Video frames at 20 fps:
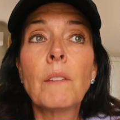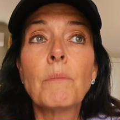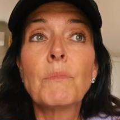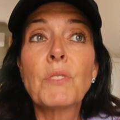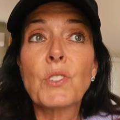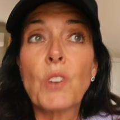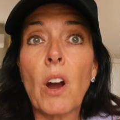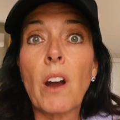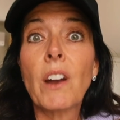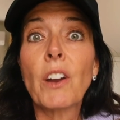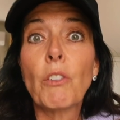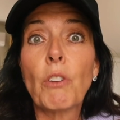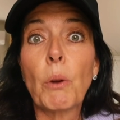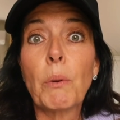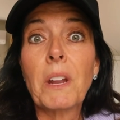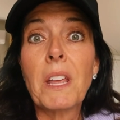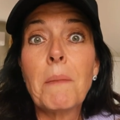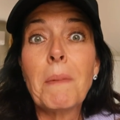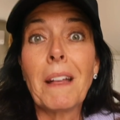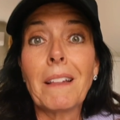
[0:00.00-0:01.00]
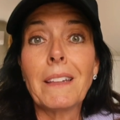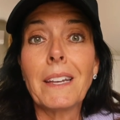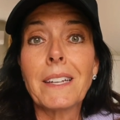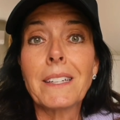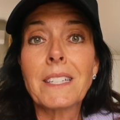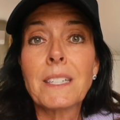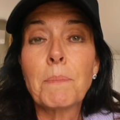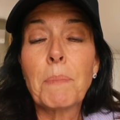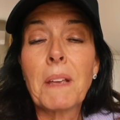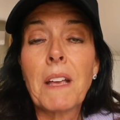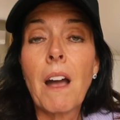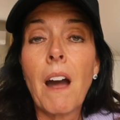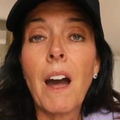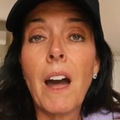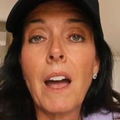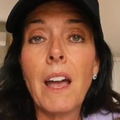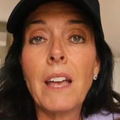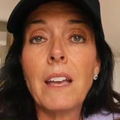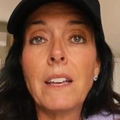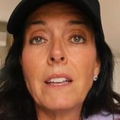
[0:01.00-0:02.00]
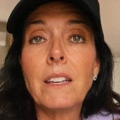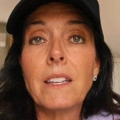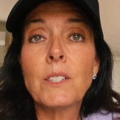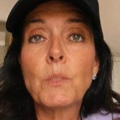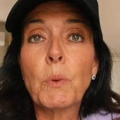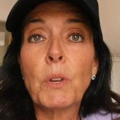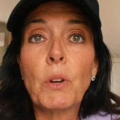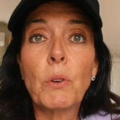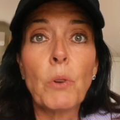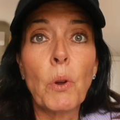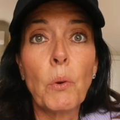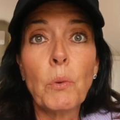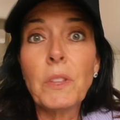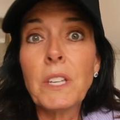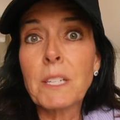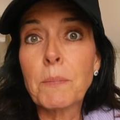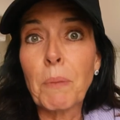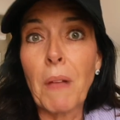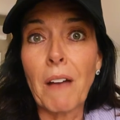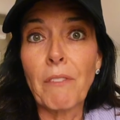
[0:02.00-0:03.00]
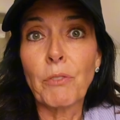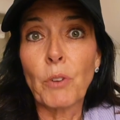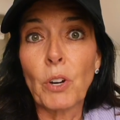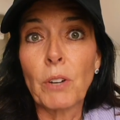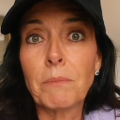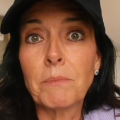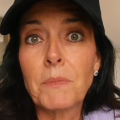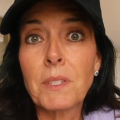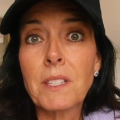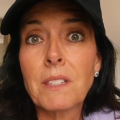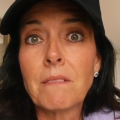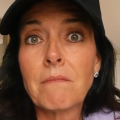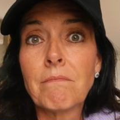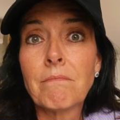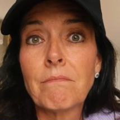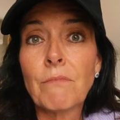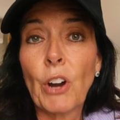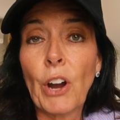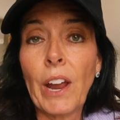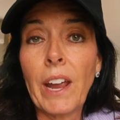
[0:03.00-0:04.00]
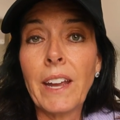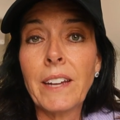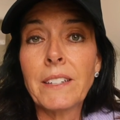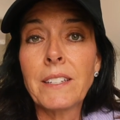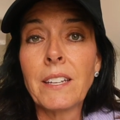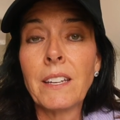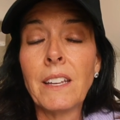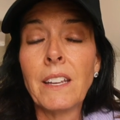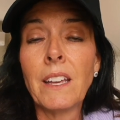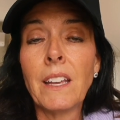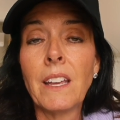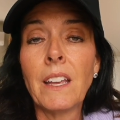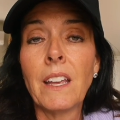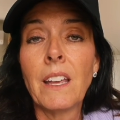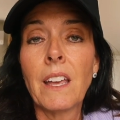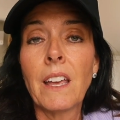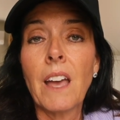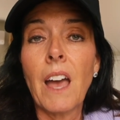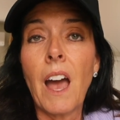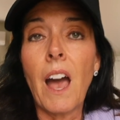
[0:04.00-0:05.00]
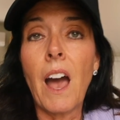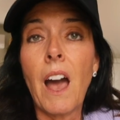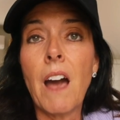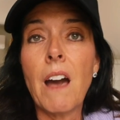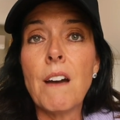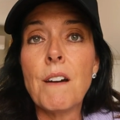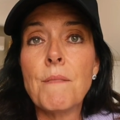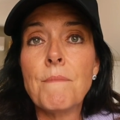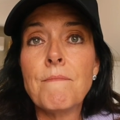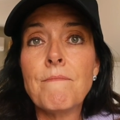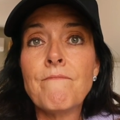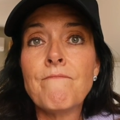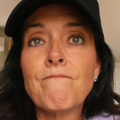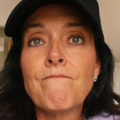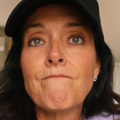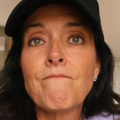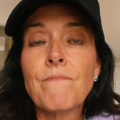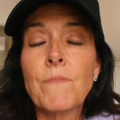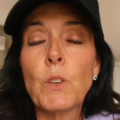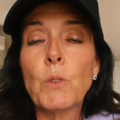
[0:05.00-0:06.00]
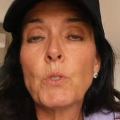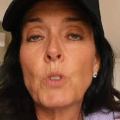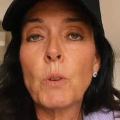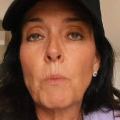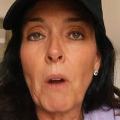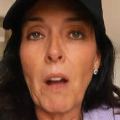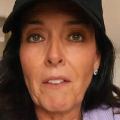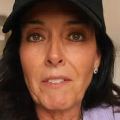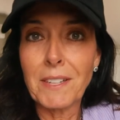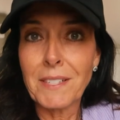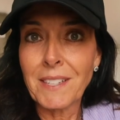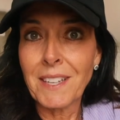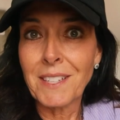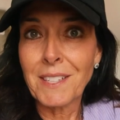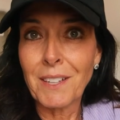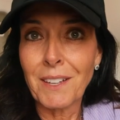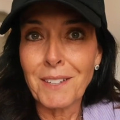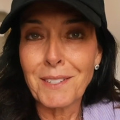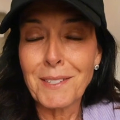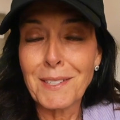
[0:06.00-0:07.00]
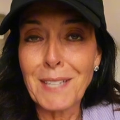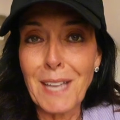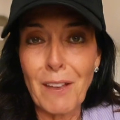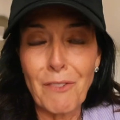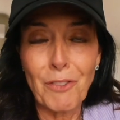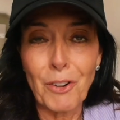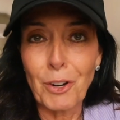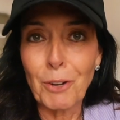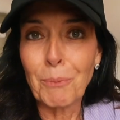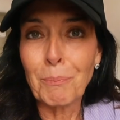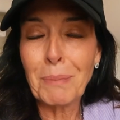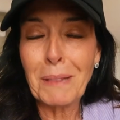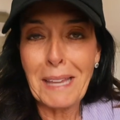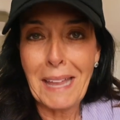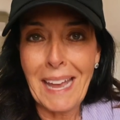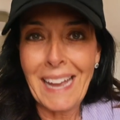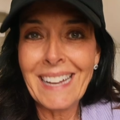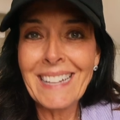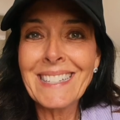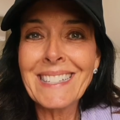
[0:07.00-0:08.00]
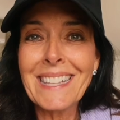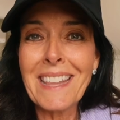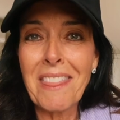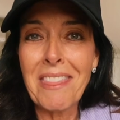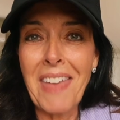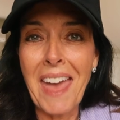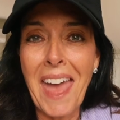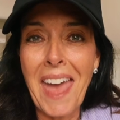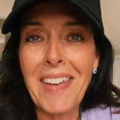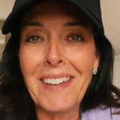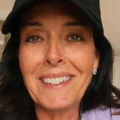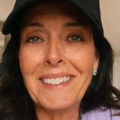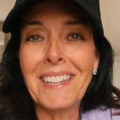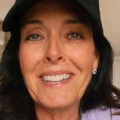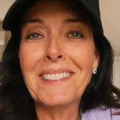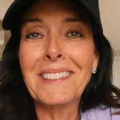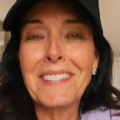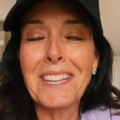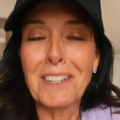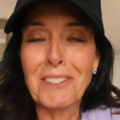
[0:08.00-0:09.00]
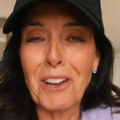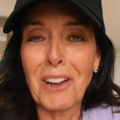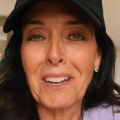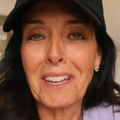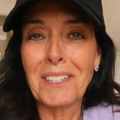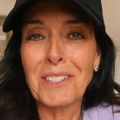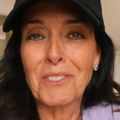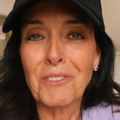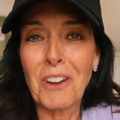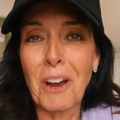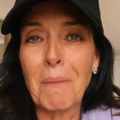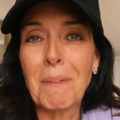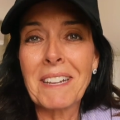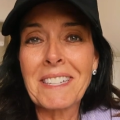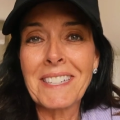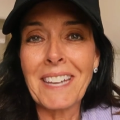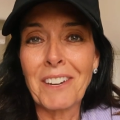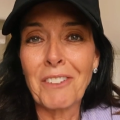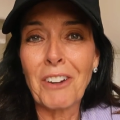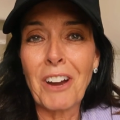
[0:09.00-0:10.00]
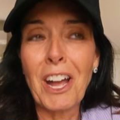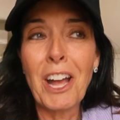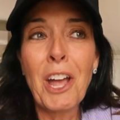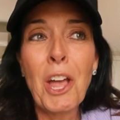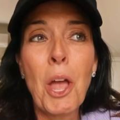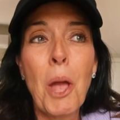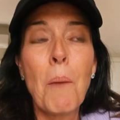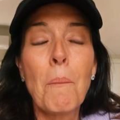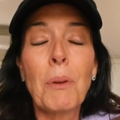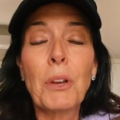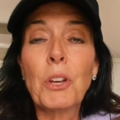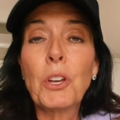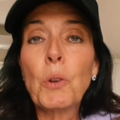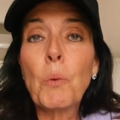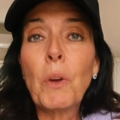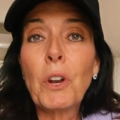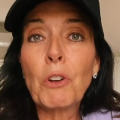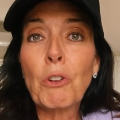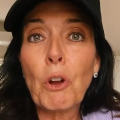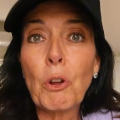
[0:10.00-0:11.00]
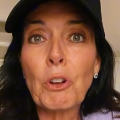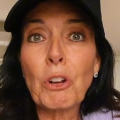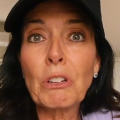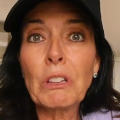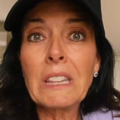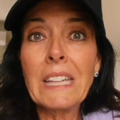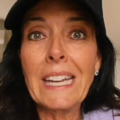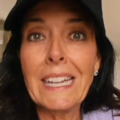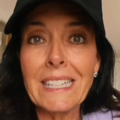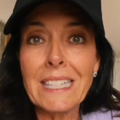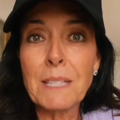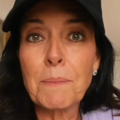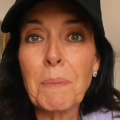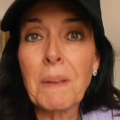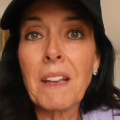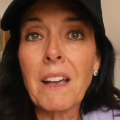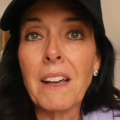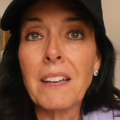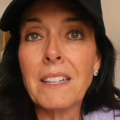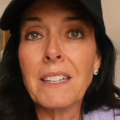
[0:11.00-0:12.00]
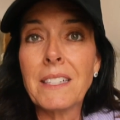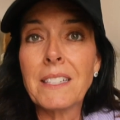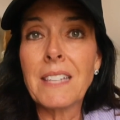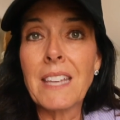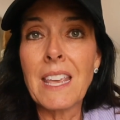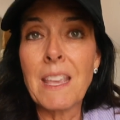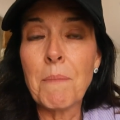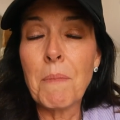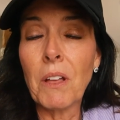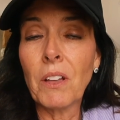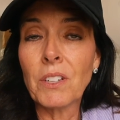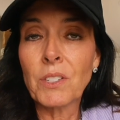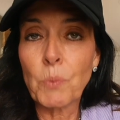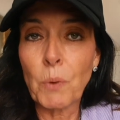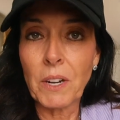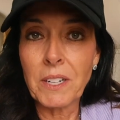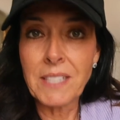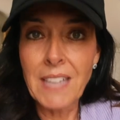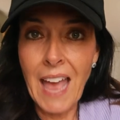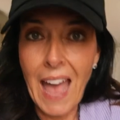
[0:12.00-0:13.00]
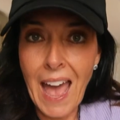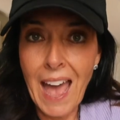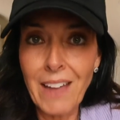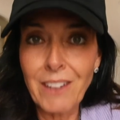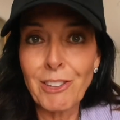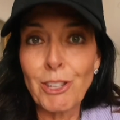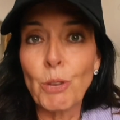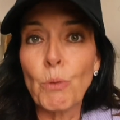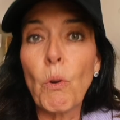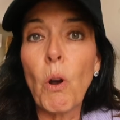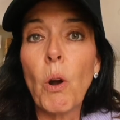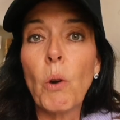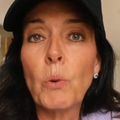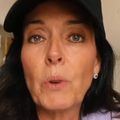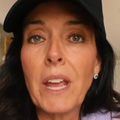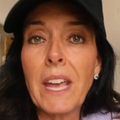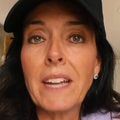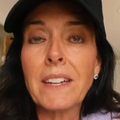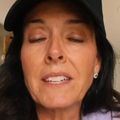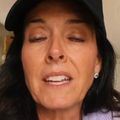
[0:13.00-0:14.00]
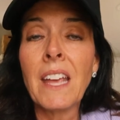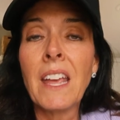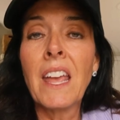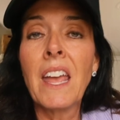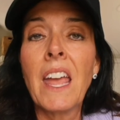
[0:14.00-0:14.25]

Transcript: start and grow an email list because we don't own these platforms, right? YouTube obviously is a safer place than TikTok, Instagram, etc. But you're gonna wanna grow your list because email is where it's at, you own it.